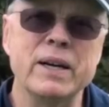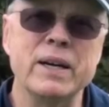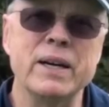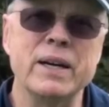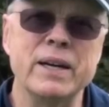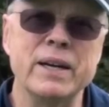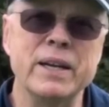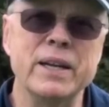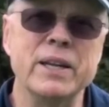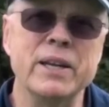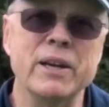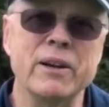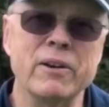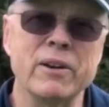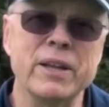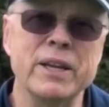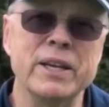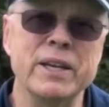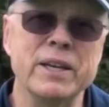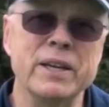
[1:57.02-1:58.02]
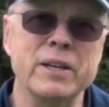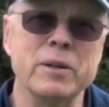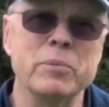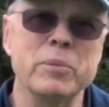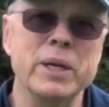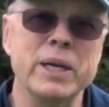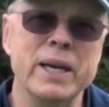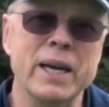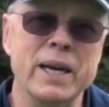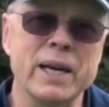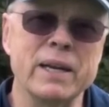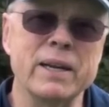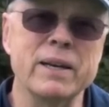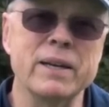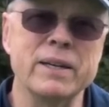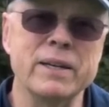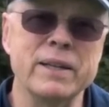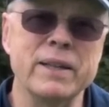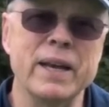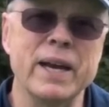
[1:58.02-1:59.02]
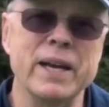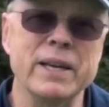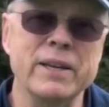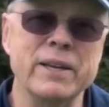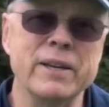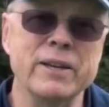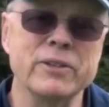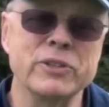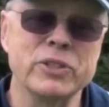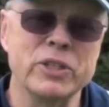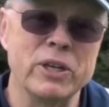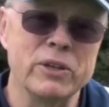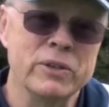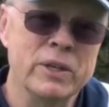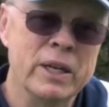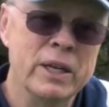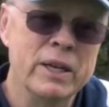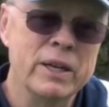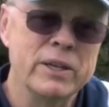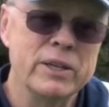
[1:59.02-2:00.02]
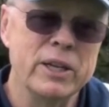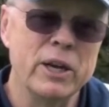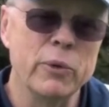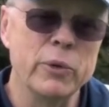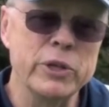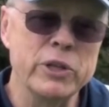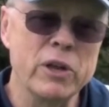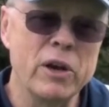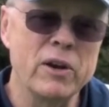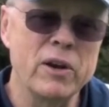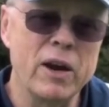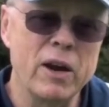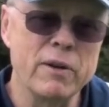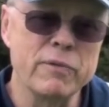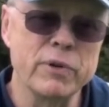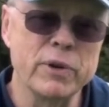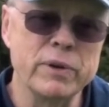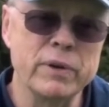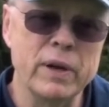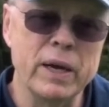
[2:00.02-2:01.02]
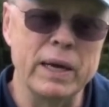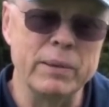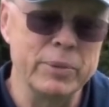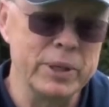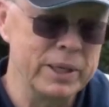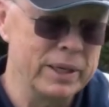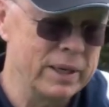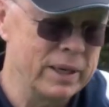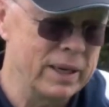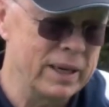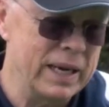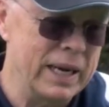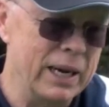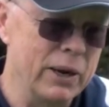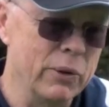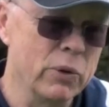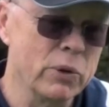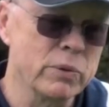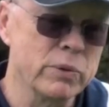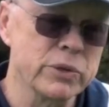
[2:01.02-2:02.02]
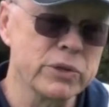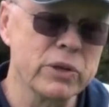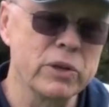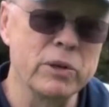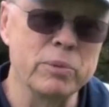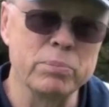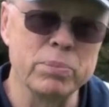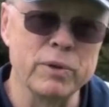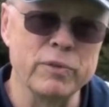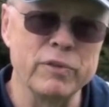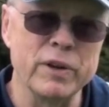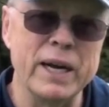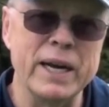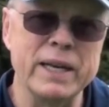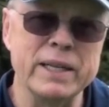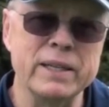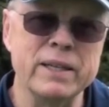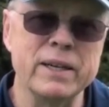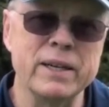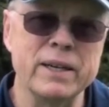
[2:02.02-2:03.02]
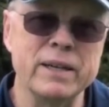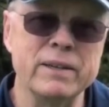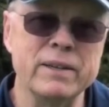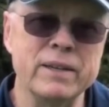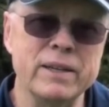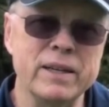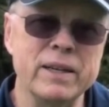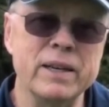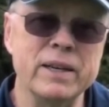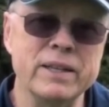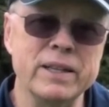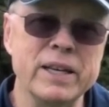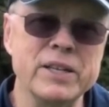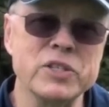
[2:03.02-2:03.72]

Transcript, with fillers: Uh, in their league in the MEAC uh, that year. So, you know, we thought Harvard, I mean uh, Howard, was going to provide uh, a